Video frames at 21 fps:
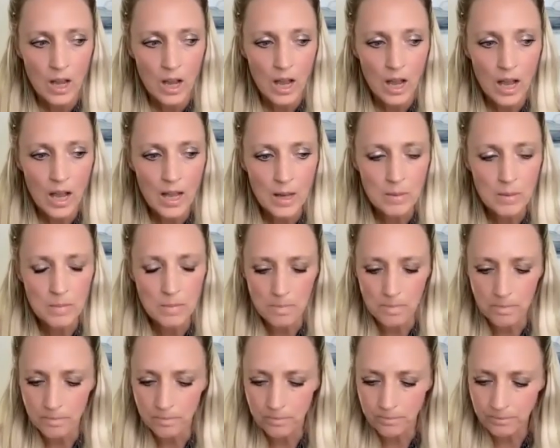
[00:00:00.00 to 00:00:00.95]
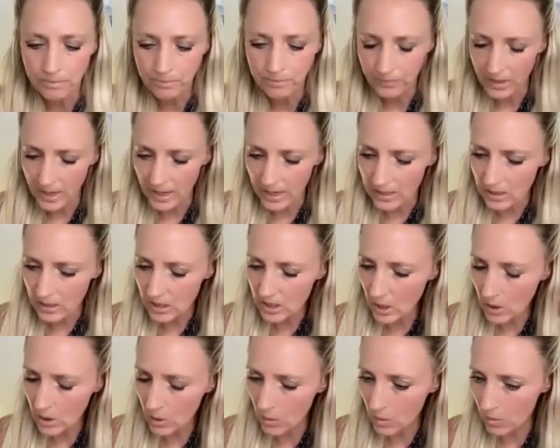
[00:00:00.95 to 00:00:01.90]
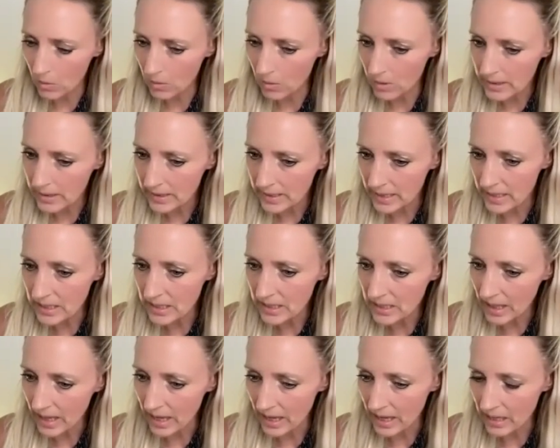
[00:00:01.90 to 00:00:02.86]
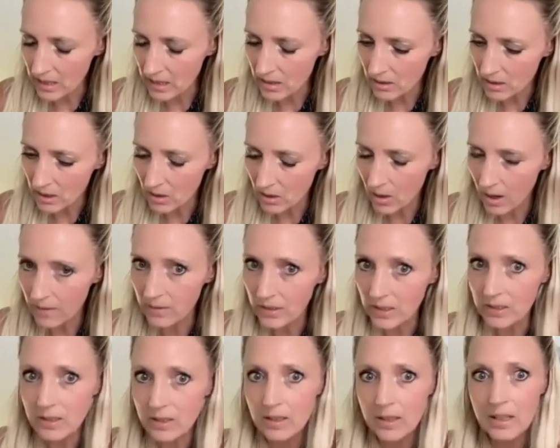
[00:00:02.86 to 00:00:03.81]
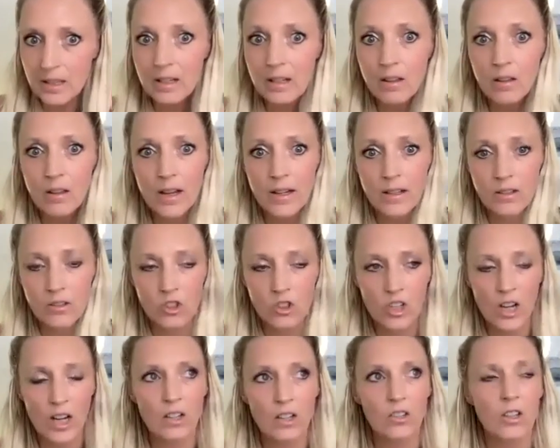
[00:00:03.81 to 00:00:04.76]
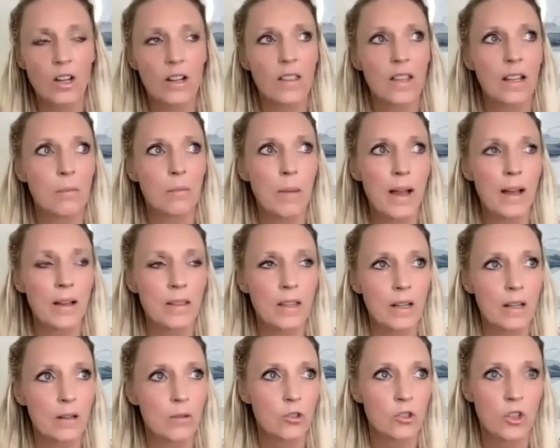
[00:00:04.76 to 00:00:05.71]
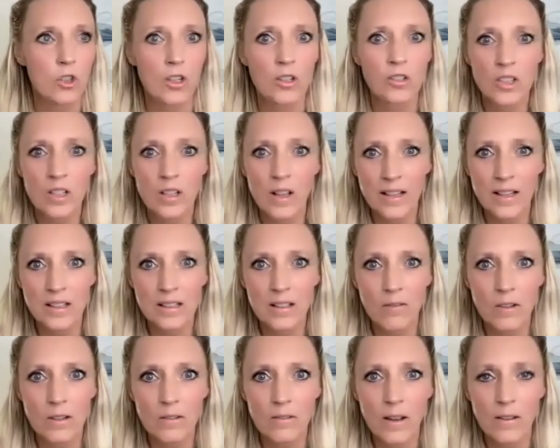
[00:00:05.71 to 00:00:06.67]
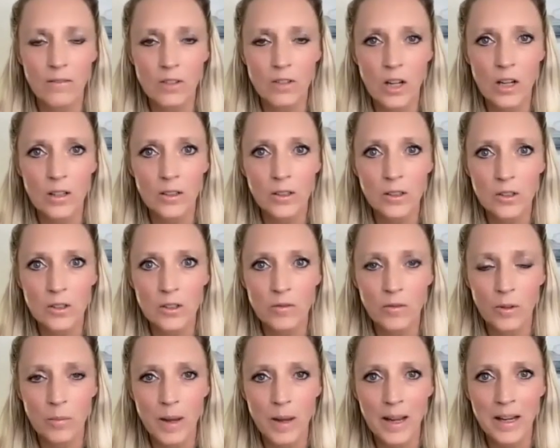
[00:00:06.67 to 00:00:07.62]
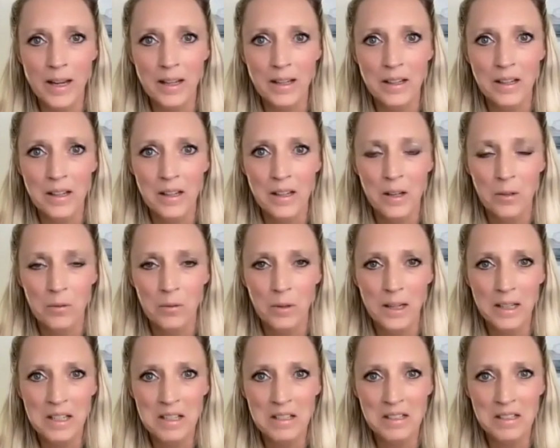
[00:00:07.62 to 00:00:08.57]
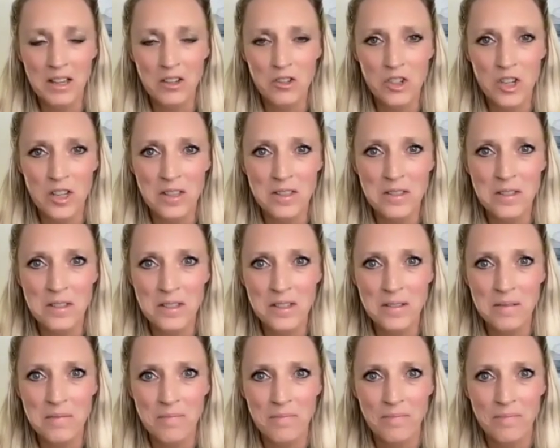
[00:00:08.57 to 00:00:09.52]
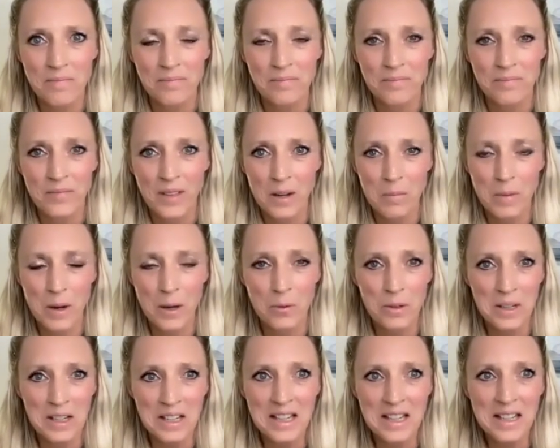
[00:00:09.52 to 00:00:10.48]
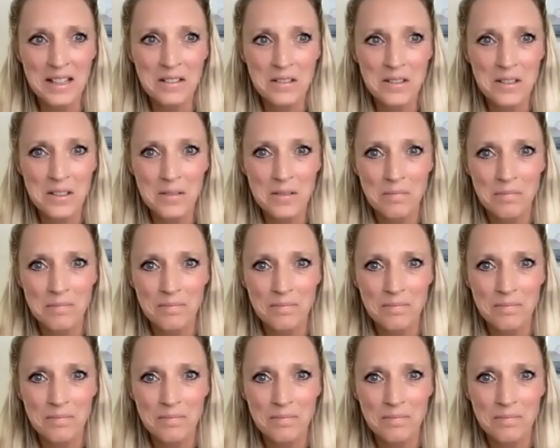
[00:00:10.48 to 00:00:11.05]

Um, and so since then, you know, obviously a lot has changed. I think back then I was charging like $75 for my Reiki sessions and my readings.